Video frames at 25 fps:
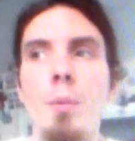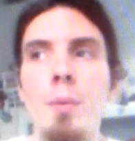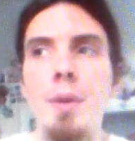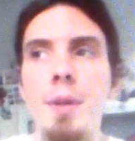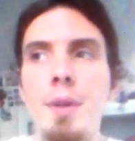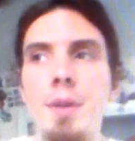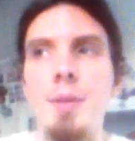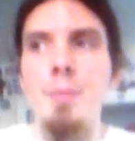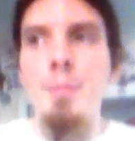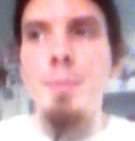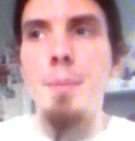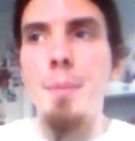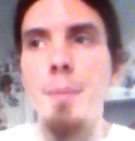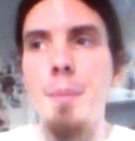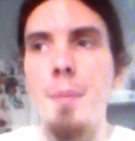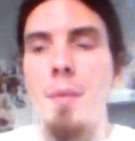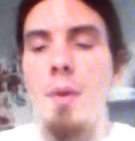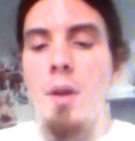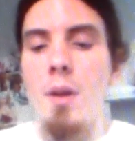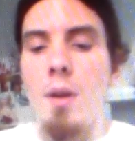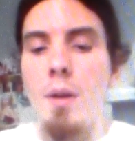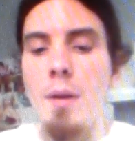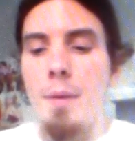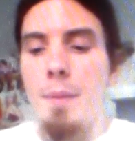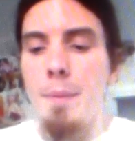with
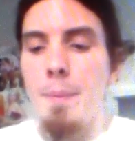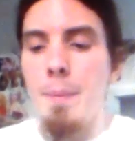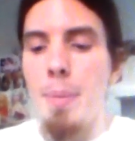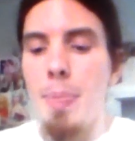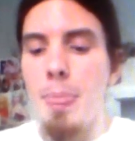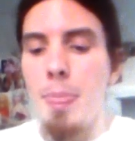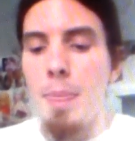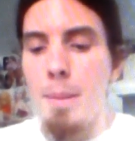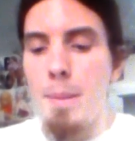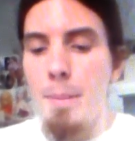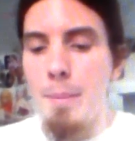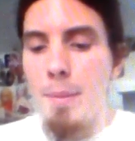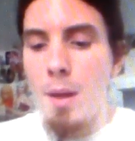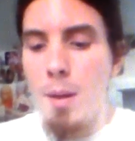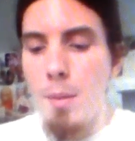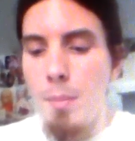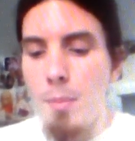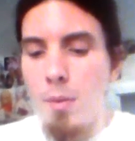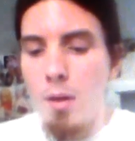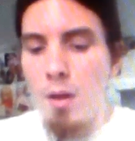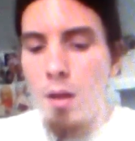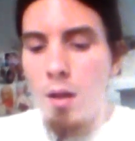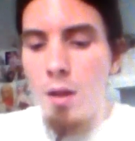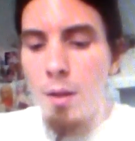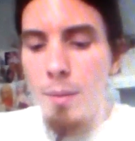my
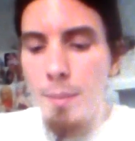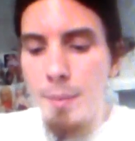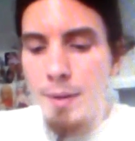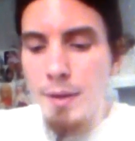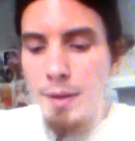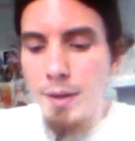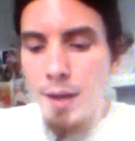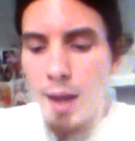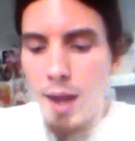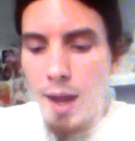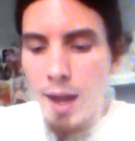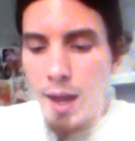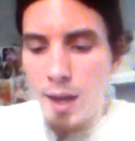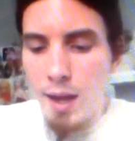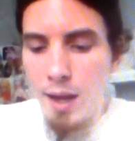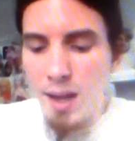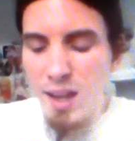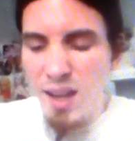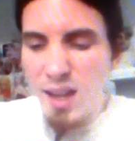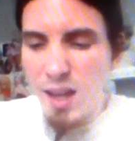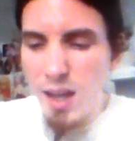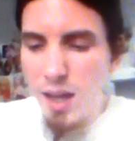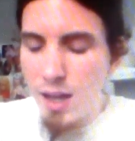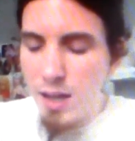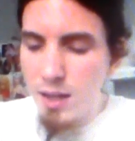mom and dad,
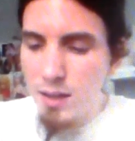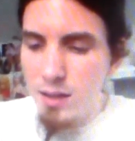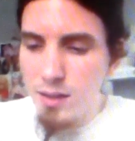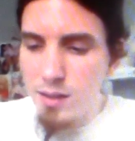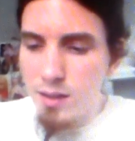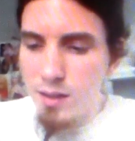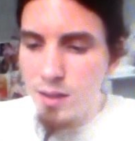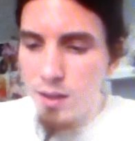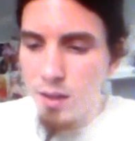I guess.